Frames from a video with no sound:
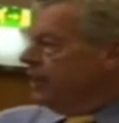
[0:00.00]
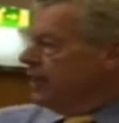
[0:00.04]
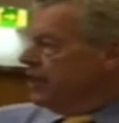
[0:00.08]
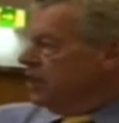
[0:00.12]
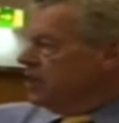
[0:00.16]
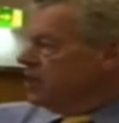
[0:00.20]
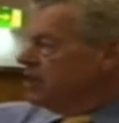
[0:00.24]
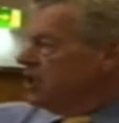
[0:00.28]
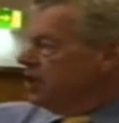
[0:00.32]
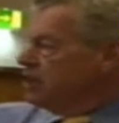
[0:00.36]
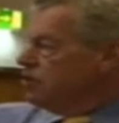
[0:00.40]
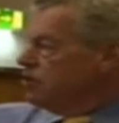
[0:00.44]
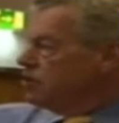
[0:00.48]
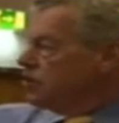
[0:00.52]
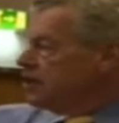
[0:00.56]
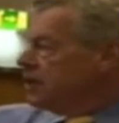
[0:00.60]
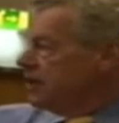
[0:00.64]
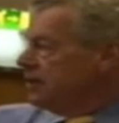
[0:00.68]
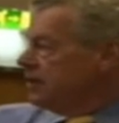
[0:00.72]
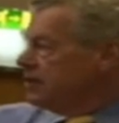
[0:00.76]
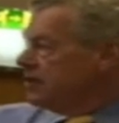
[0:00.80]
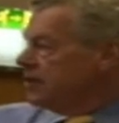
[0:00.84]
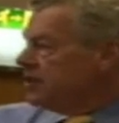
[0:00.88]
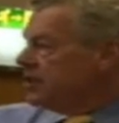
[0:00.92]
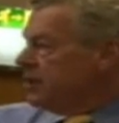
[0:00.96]
General sleep
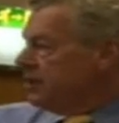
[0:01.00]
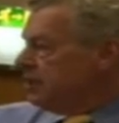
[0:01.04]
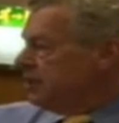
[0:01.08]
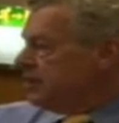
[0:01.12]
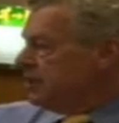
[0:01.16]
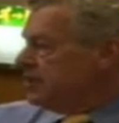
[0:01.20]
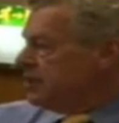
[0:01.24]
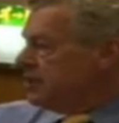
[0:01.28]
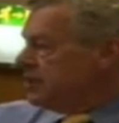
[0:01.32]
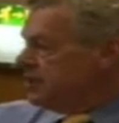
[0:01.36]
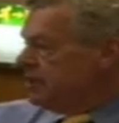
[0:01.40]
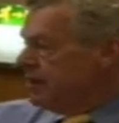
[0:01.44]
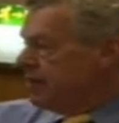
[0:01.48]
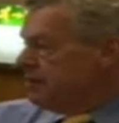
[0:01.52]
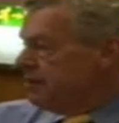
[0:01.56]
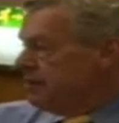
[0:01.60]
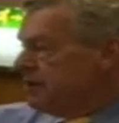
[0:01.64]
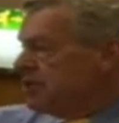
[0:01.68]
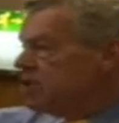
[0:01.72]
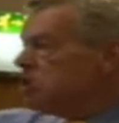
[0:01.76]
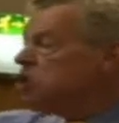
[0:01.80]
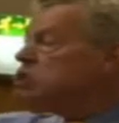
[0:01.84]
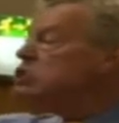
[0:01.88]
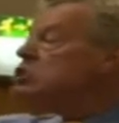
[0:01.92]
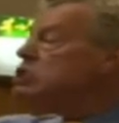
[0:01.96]
disturbances may be
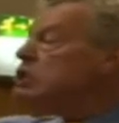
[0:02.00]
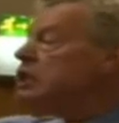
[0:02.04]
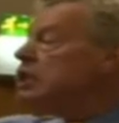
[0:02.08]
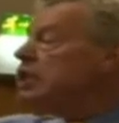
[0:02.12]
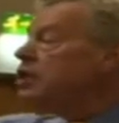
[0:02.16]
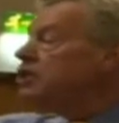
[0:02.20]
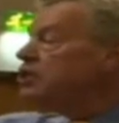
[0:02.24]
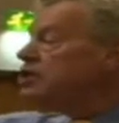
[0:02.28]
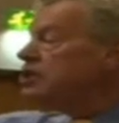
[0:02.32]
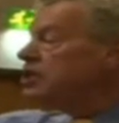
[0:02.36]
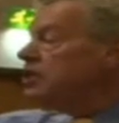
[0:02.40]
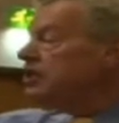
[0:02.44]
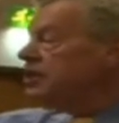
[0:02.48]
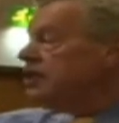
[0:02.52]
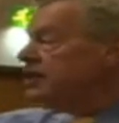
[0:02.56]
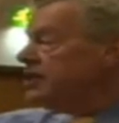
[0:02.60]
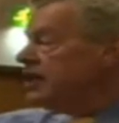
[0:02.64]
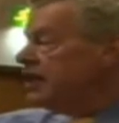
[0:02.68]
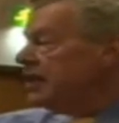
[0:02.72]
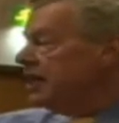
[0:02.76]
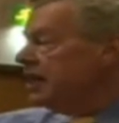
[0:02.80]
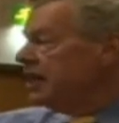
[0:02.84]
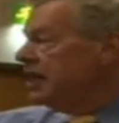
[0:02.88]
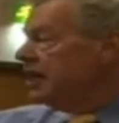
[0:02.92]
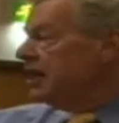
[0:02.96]
due to low
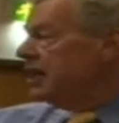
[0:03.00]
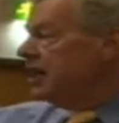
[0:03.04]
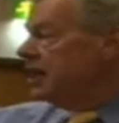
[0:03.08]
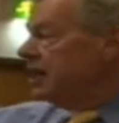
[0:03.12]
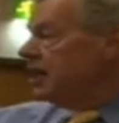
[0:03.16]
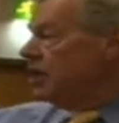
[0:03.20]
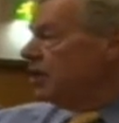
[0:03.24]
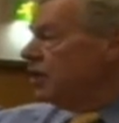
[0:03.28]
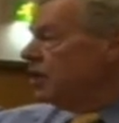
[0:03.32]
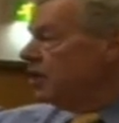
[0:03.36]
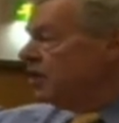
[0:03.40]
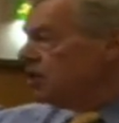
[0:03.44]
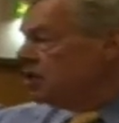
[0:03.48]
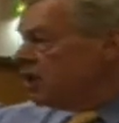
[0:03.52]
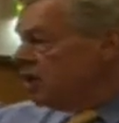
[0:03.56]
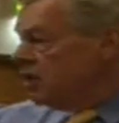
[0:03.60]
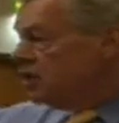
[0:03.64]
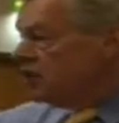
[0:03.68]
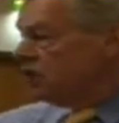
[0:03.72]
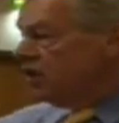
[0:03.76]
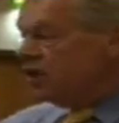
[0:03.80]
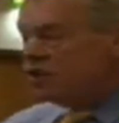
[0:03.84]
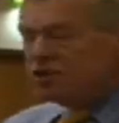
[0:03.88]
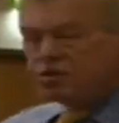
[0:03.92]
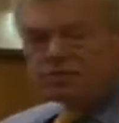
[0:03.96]
serotonin, which goes
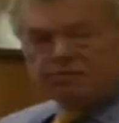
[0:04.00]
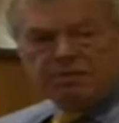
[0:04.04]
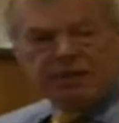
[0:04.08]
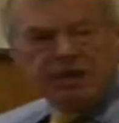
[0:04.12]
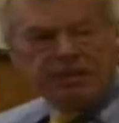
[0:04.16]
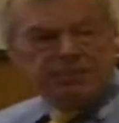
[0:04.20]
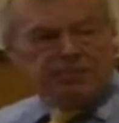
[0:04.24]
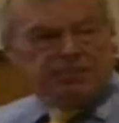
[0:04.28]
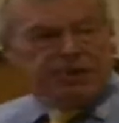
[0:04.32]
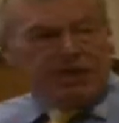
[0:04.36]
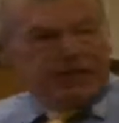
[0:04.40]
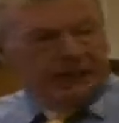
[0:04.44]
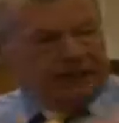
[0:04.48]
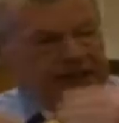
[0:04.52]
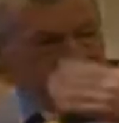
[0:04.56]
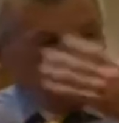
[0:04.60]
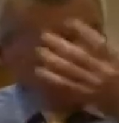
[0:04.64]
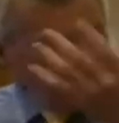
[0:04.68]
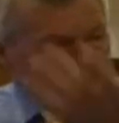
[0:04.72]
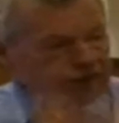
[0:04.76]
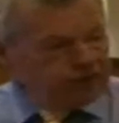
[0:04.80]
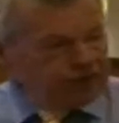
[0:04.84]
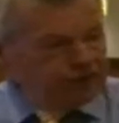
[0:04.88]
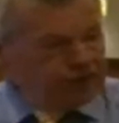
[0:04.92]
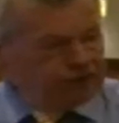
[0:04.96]
on to make
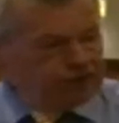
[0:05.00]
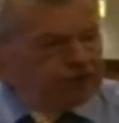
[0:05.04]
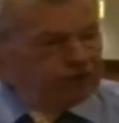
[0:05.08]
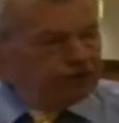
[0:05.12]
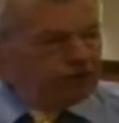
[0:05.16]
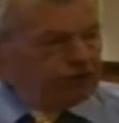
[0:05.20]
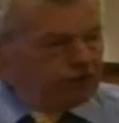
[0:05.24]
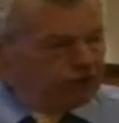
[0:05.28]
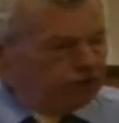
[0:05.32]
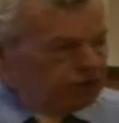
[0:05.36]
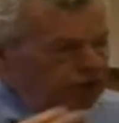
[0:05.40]
melatonin. So if you've got